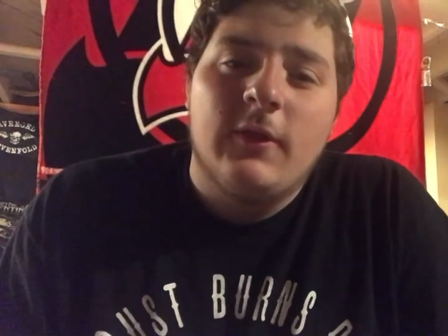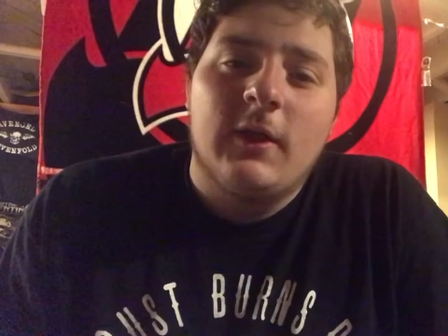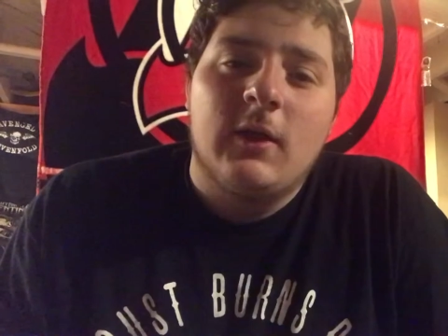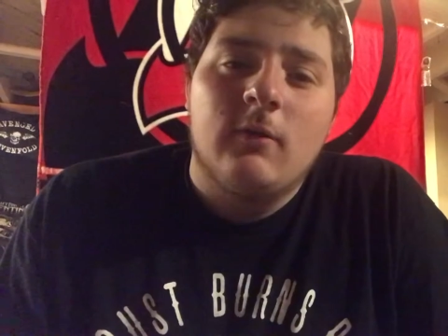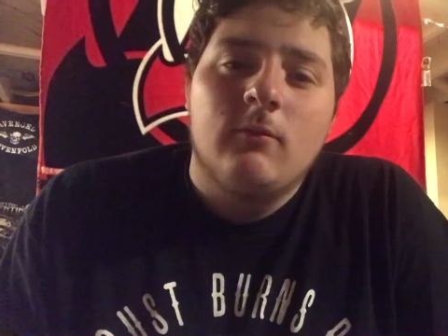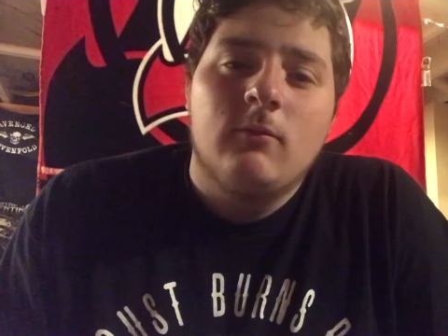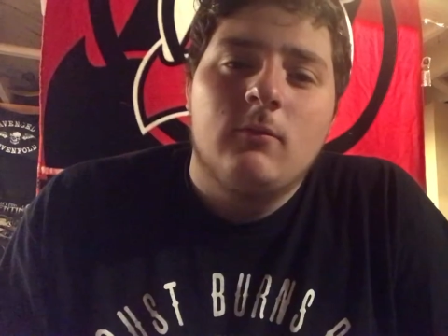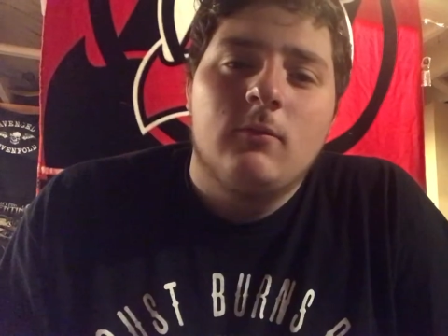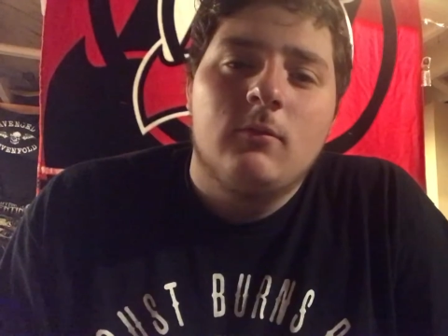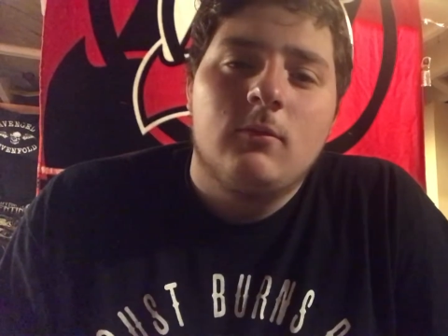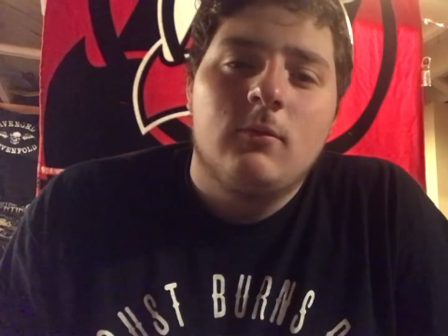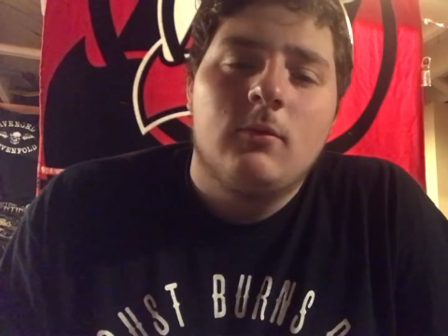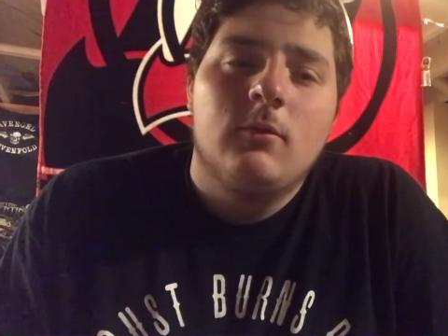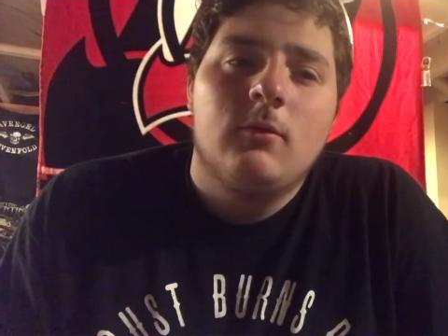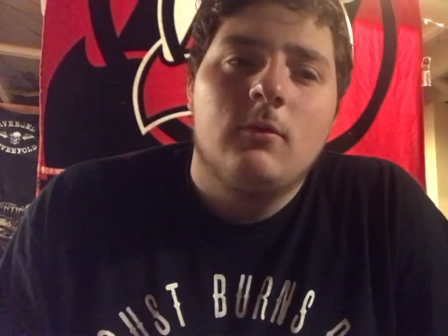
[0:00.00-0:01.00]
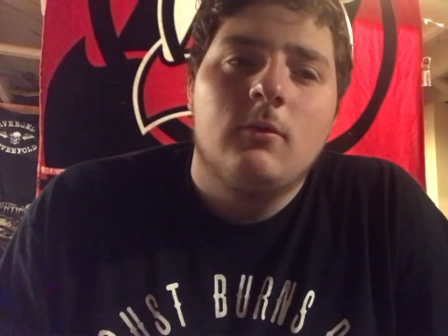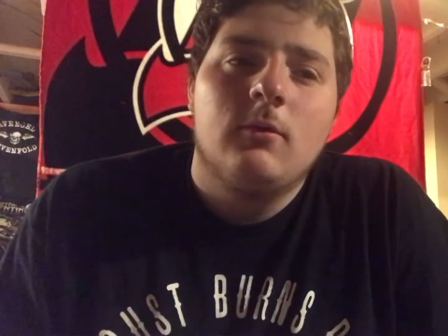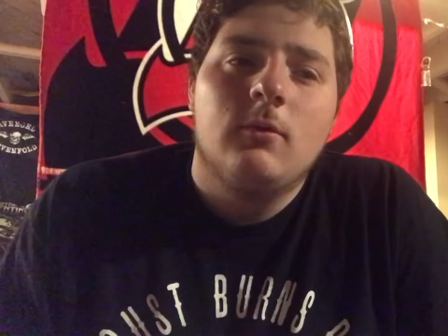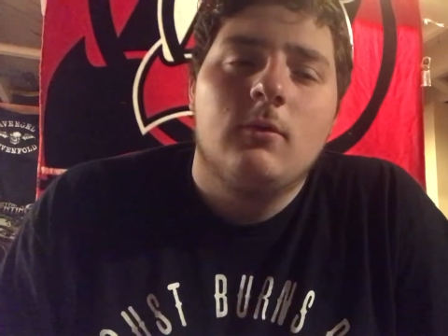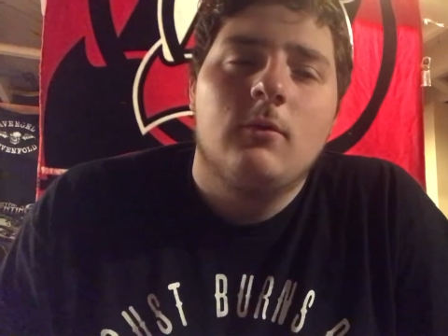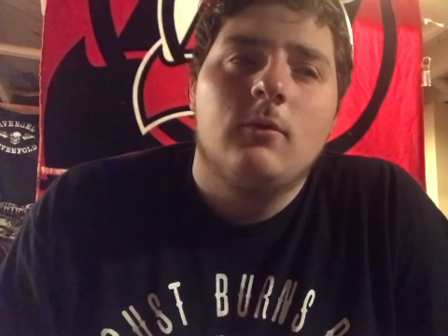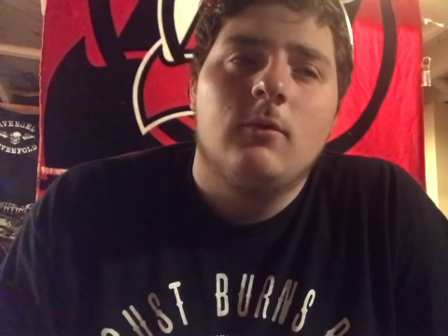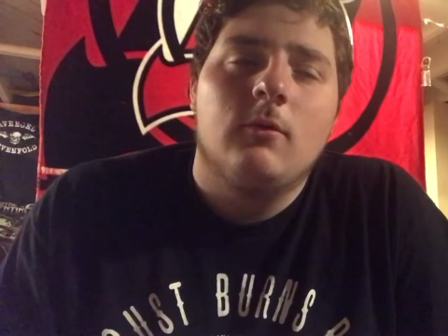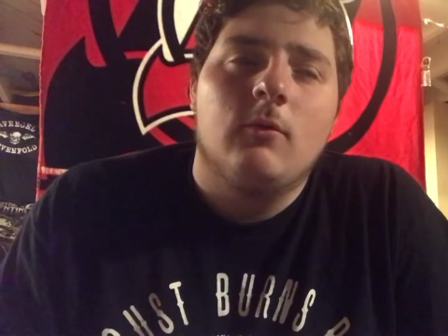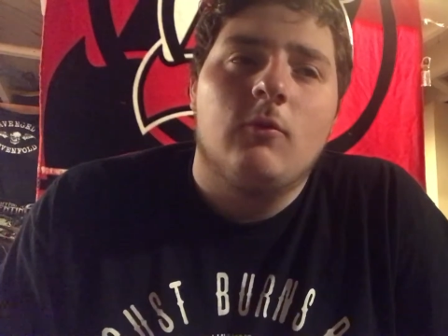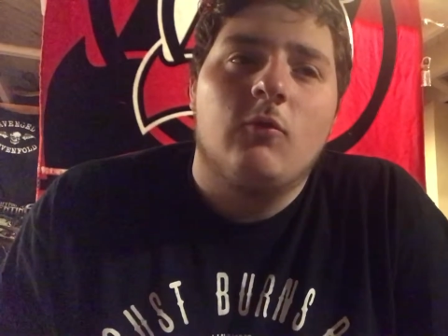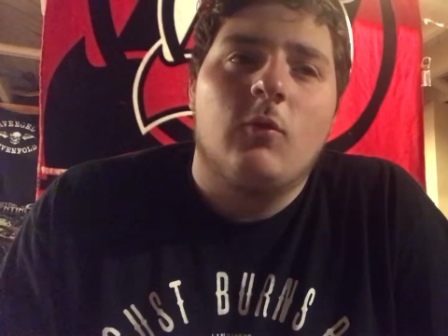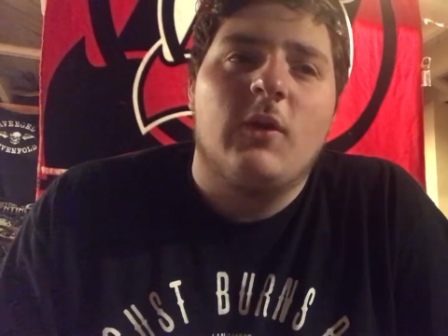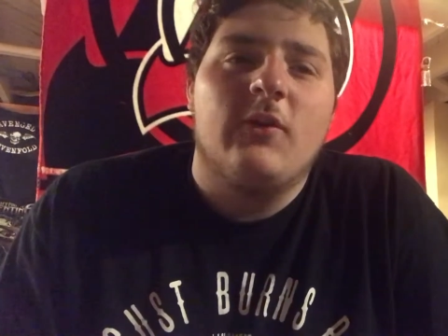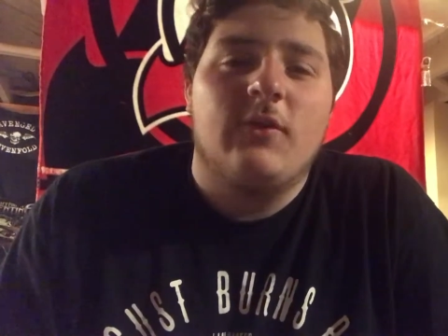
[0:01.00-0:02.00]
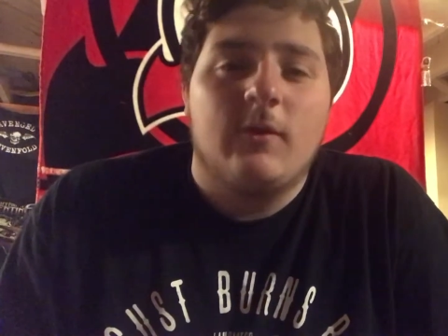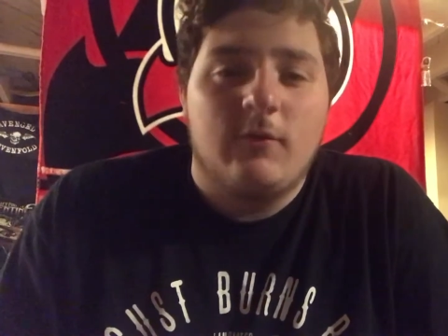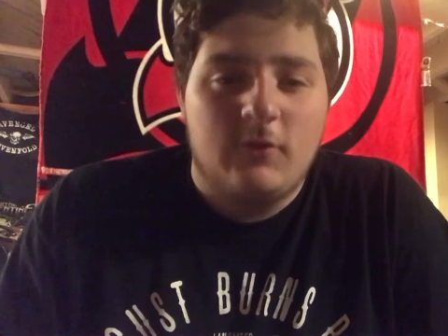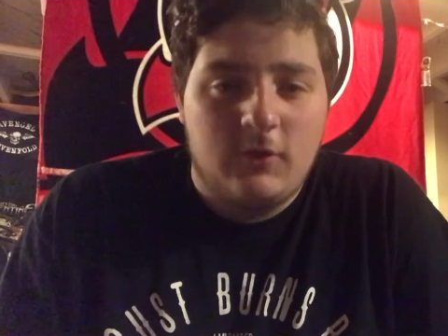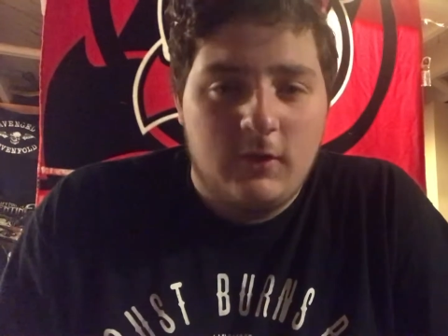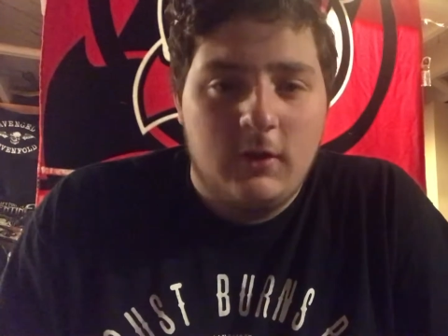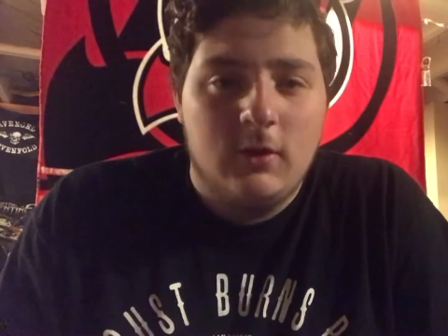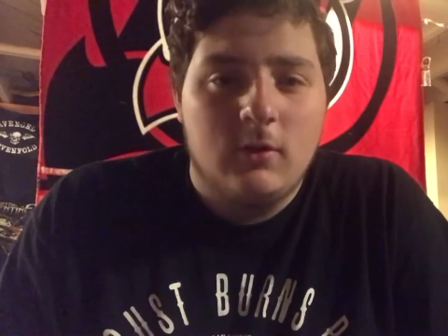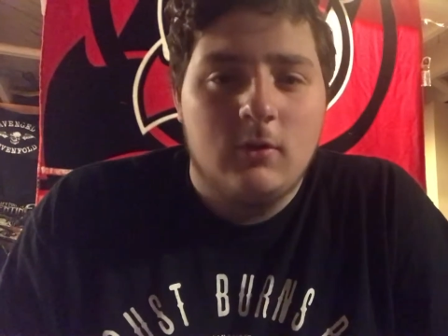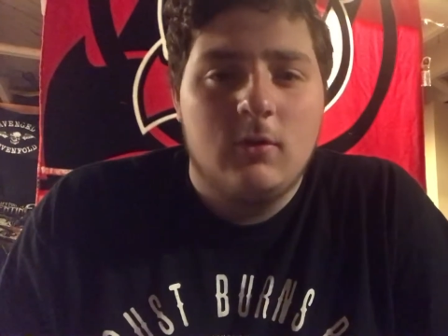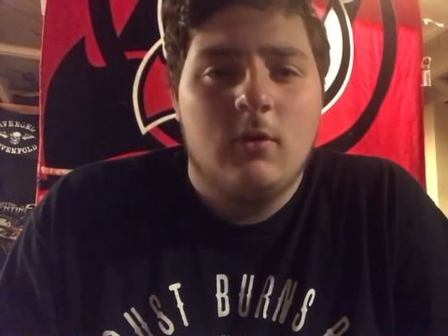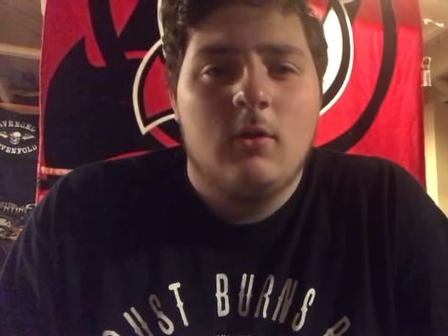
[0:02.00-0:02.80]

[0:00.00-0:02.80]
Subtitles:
that 2017.